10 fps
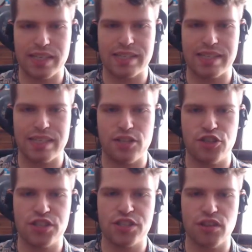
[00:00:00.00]
It's, it's
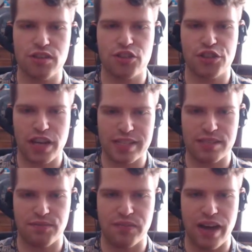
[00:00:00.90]
just not
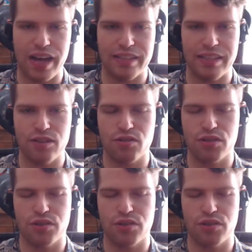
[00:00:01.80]
justified that you're,